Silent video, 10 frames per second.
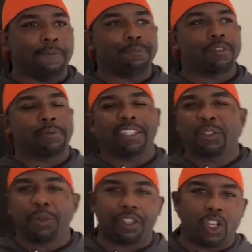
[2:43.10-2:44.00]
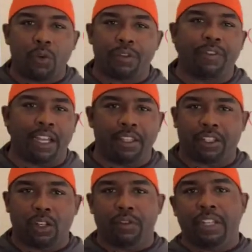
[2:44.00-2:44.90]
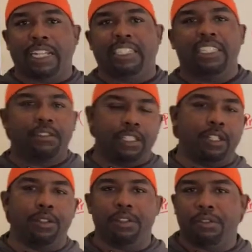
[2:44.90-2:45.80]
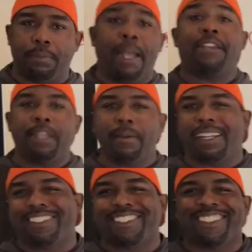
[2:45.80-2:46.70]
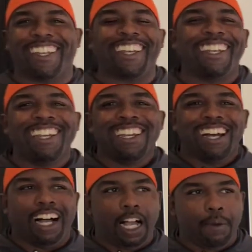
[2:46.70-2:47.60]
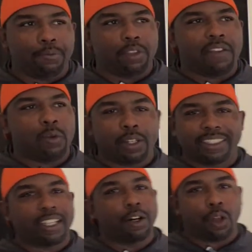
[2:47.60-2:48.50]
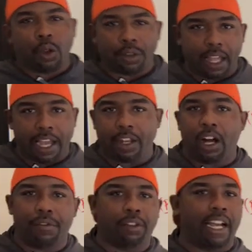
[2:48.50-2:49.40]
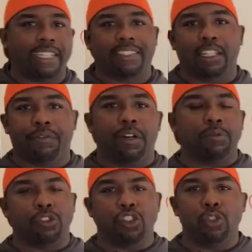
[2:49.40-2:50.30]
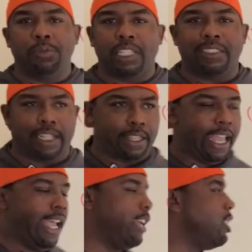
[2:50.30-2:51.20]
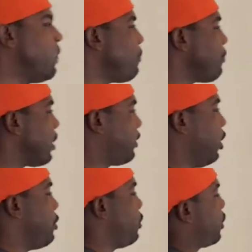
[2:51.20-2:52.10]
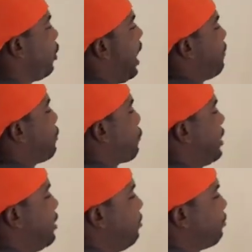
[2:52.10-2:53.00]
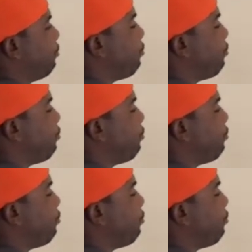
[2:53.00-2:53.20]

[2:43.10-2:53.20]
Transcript: especially with the COVID-19, the pandemic, I should say. Everyone's selling online, offline, telephone, Zooms, things like that. So you still have the freedom,